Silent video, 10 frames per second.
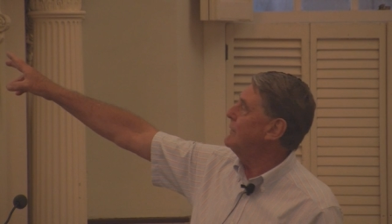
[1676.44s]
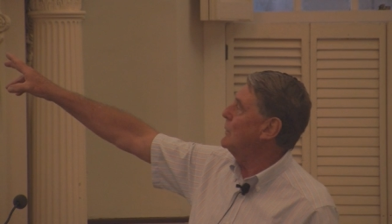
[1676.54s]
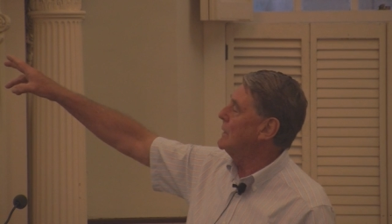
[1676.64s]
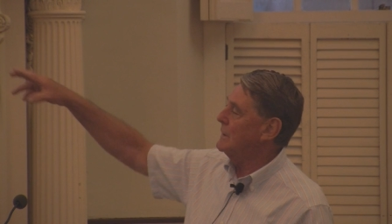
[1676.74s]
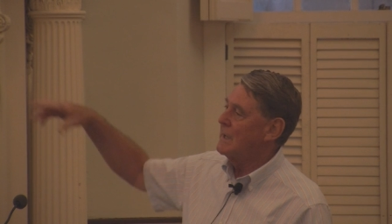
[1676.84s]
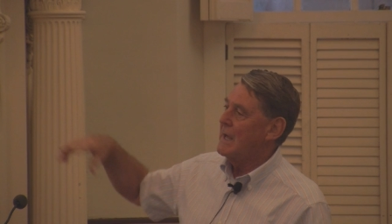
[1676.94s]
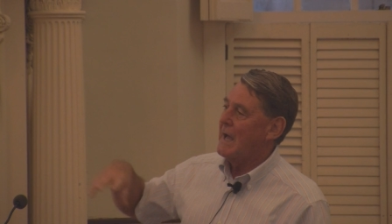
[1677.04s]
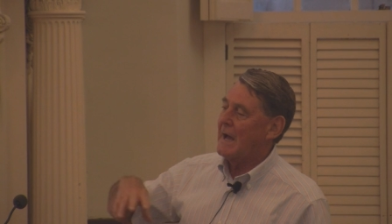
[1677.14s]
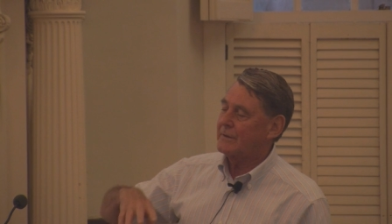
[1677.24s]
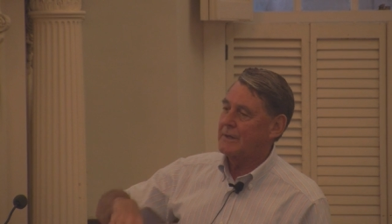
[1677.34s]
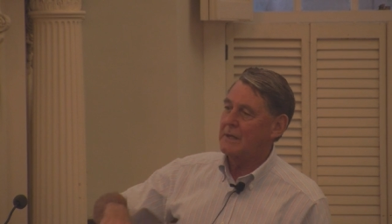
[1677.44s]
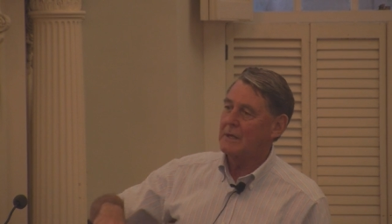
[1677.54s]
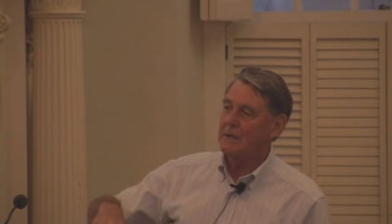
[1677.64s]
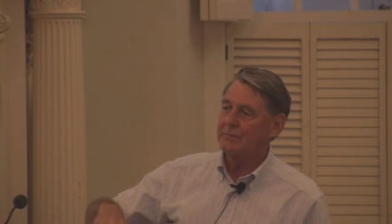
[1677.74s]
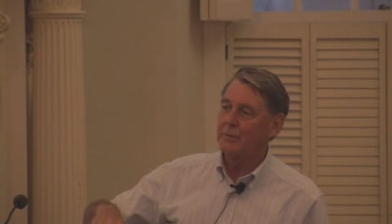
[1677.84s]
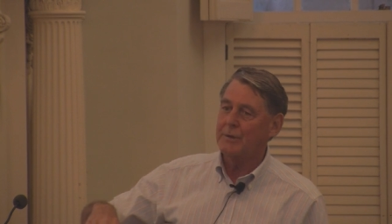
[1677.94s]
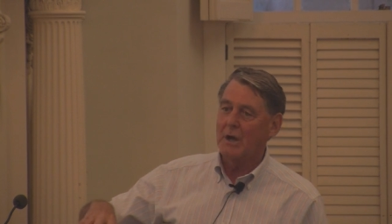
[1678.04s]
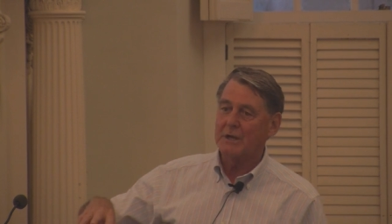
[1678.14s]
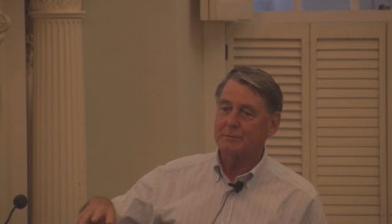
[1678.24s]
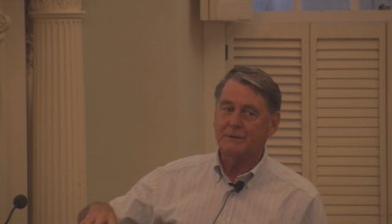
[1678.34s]
if you will, at the uh, floating
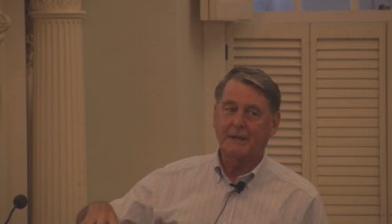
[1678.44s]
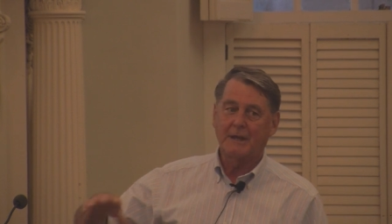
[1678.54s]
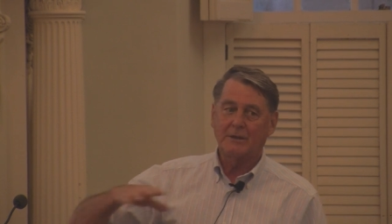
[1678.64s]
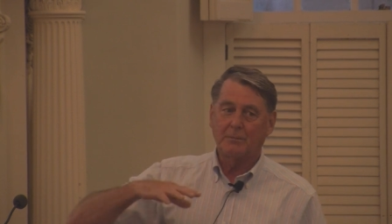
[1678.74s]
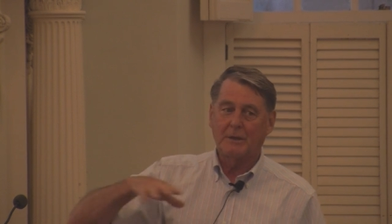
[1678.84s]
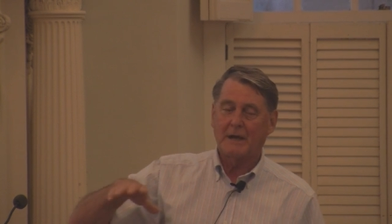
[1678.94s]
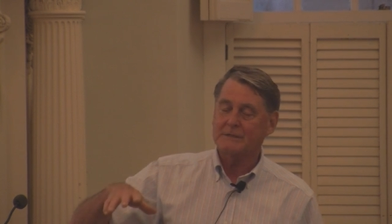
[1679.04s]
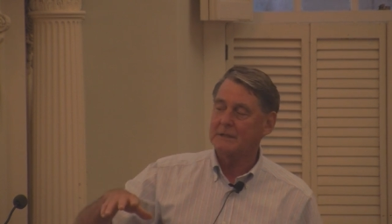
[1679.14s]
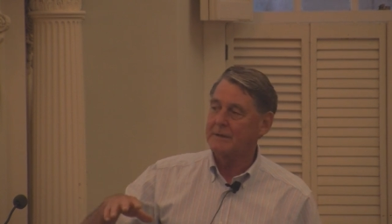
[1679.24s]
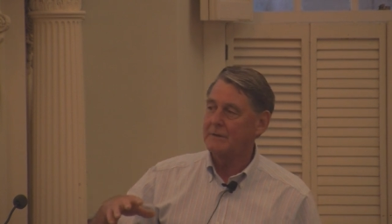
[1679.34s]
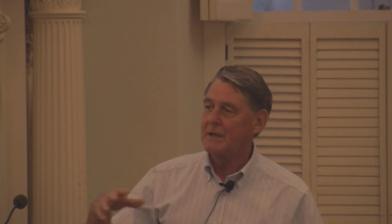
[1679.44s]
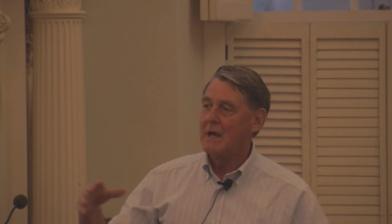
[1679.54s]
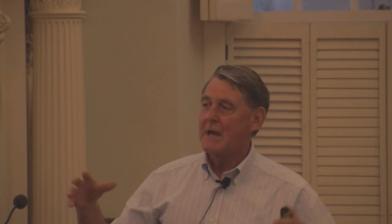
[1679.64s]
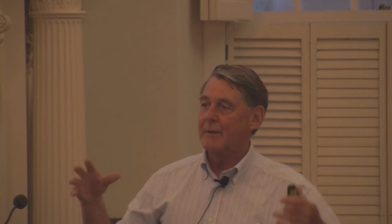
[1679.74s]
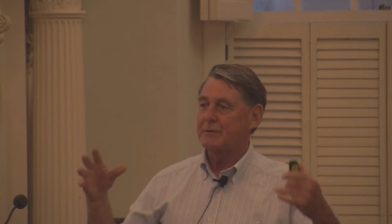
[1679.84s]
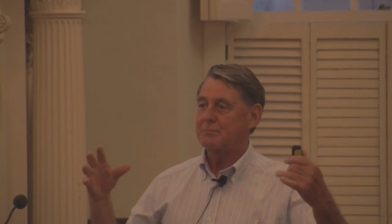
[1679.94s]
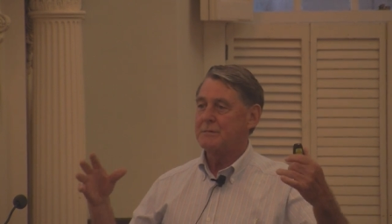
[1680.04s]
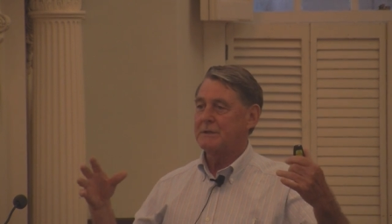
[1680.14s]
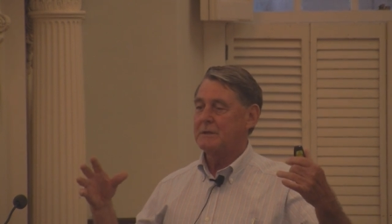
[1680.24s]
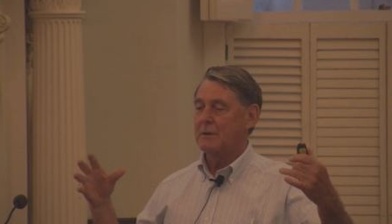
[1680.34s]
hospital today on the plaza level. It was
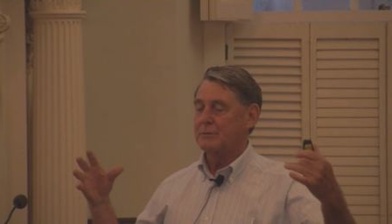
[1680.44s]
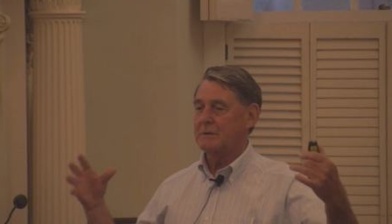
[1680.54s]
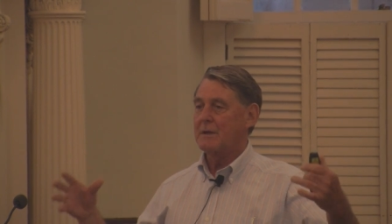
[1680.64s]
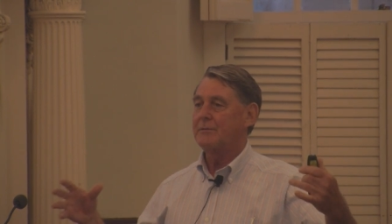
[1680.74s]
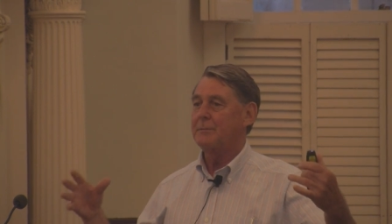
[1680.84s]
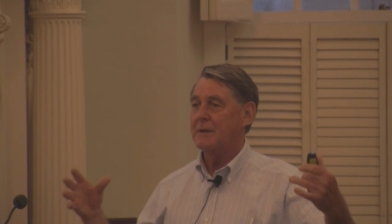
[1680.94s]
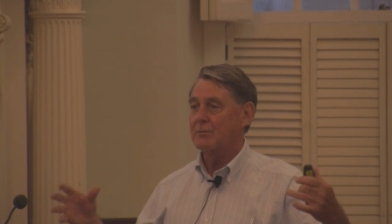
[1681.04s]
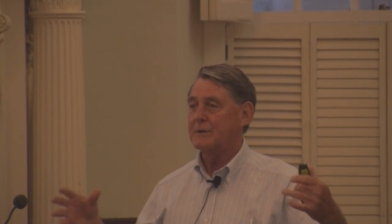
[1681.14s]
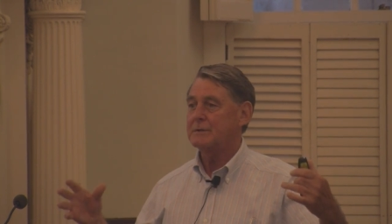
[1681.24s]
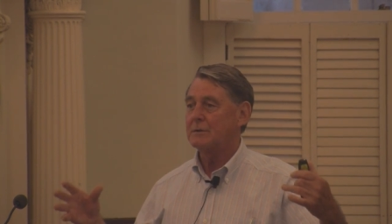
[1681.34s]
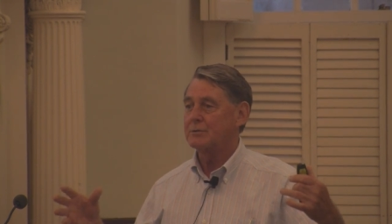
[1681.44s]
it was done from the original